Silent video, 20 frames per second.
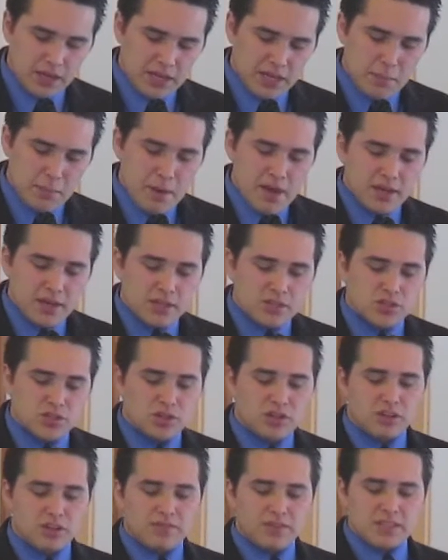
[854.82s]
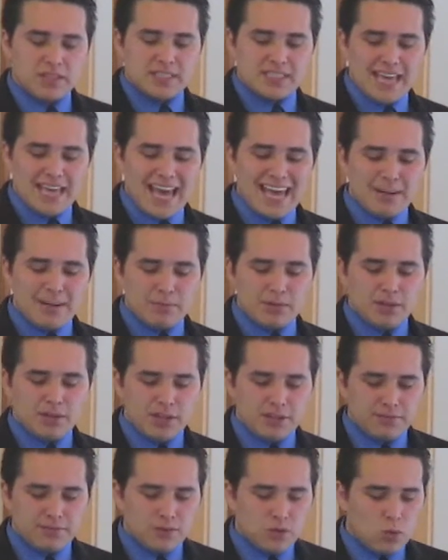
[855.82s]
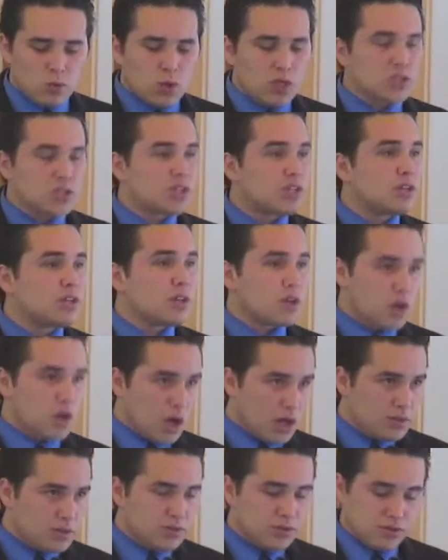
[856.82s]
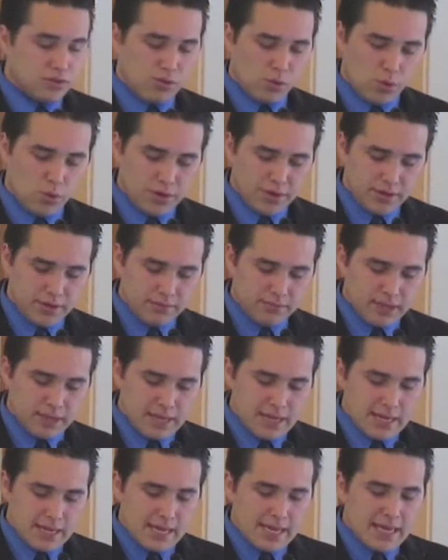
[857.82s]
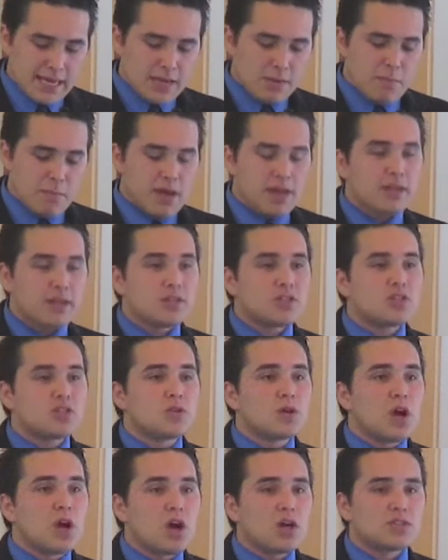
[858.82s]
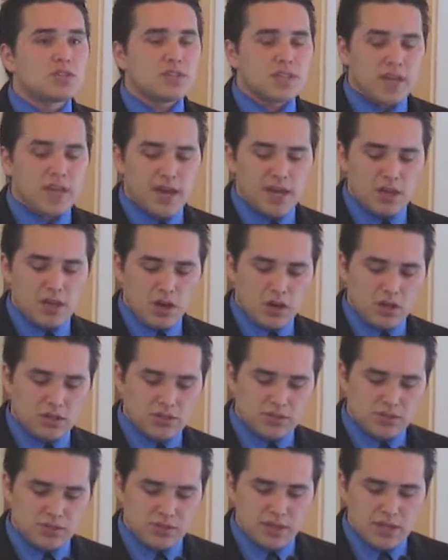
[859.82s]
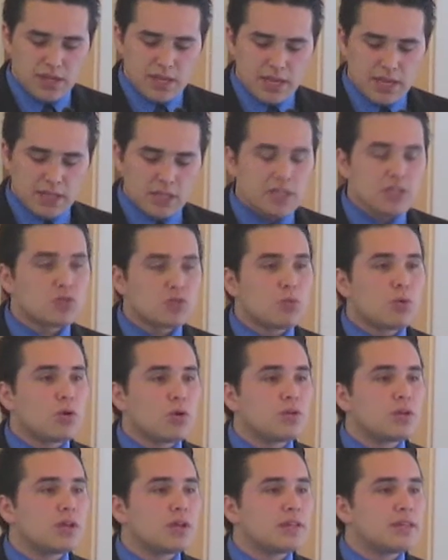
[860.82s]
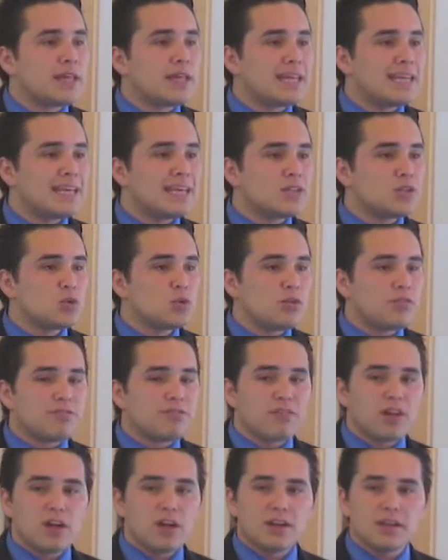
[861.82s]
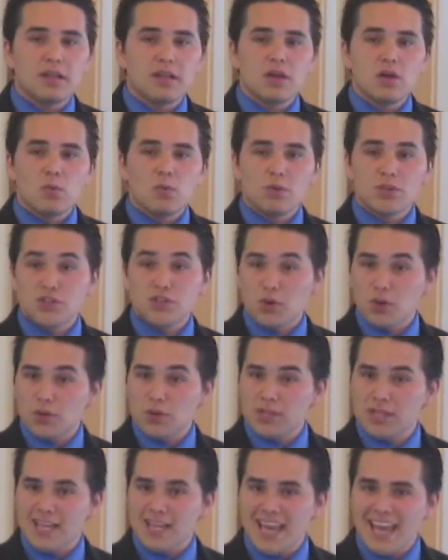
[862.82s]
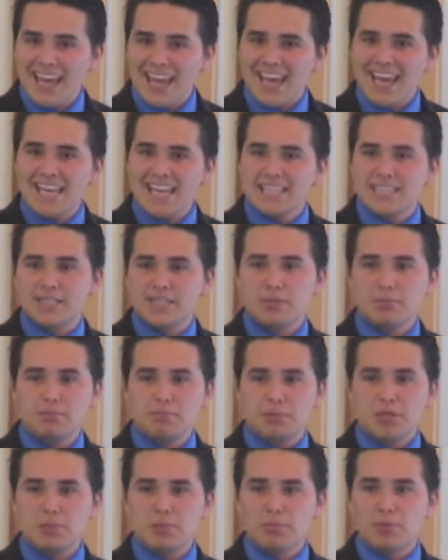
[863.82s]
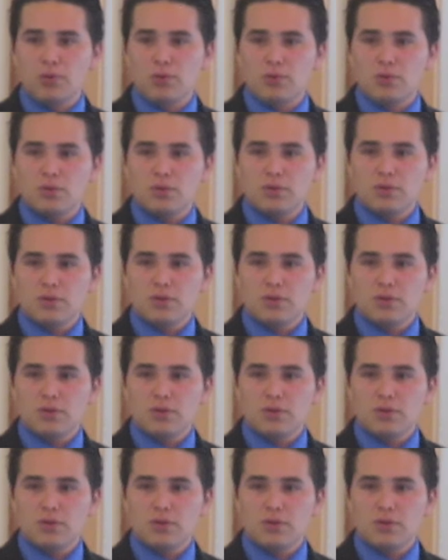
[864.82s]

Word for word: He managed to convince Adam and Eve to question God's authority. He managed to cause chaos in this world that led to a flood, which only eight people